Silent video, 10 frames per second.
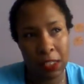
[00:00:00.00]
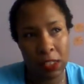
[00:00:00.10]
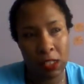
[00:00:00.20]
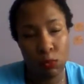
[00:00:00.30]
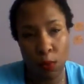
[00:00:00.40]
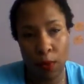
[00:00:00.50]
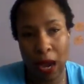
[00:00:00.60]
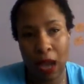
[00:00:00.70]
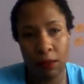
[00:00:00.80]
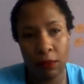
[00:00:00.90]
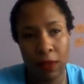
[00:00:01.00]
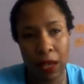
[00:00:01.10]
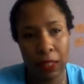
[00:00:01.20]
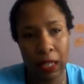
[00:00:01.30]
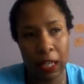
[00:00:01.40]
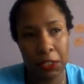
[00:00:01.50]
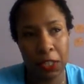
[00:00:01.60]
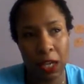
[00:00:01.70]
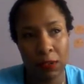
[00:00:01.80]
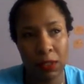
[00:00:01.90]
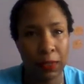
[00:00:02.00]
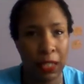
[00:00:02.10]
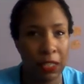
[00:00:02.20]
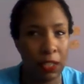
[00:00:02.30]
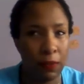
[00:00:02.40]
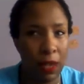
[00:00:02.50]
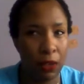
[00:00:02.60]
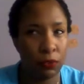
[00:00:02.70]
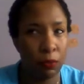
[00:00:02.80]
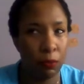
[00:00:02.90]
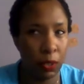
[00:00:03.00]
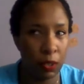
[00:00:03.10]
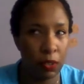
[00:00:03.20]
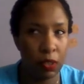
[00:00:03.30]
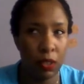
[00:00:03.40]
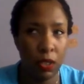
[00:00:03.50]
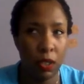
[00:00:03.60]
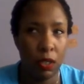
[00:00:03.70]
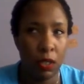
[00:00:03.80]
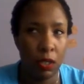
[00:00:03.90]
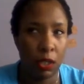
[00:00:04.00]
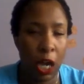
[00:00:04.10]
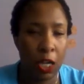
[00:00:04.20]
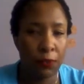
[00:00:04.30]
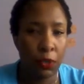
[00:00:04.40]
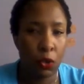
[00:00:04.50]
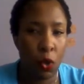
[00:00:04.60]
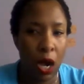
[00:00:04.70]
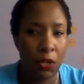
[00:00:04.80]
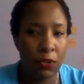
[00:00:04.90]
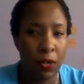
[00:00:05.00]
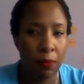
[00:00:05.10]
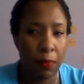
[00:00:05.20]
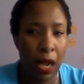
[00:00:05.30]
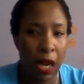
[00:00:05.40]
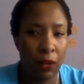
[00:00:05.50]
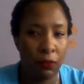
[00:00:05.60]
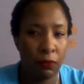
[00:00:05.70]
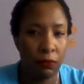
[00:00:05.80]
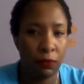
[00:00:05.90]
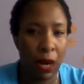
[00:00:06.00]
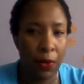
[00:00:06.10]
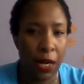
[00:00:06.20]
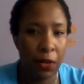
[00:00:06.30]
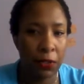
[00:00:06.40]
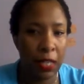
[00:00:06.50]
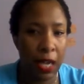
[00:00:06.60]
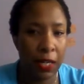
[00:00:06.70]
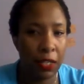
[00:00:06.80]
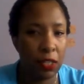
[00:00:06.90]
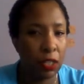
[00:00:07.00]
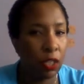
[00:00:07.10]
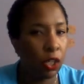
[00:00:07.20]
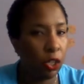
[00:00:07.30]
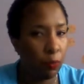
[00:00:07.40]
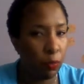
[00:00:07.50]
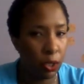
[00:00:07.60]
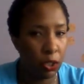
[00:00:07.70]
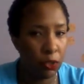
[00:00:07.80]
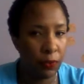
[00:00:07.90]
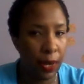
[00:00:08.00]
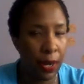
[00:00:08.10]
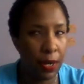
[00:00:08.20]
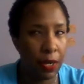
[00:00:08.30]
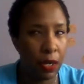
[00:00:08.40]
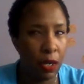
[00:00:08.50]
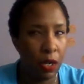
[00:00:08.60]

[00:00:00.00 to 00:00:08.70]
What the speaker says: That's one way I found a lot of stuff. Some things I found from books. Cash Flow Quadrant by Robert Kiyosaki is a good book to read.